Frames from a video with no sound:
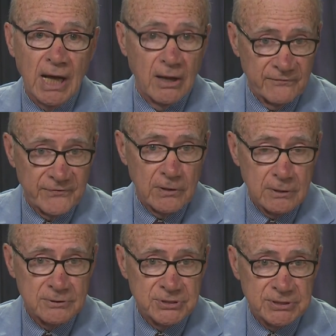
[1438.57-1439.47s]

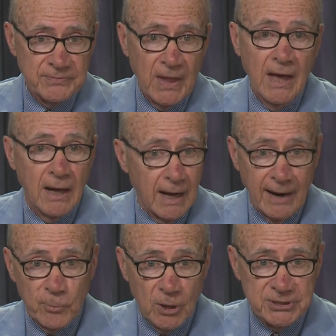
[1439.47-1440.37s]
unfolds,
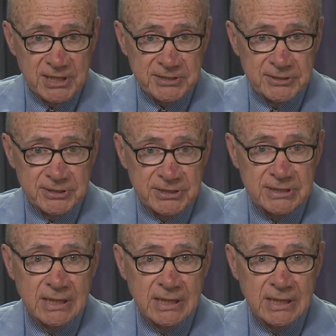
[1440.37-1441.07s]
I'm Roy Justice,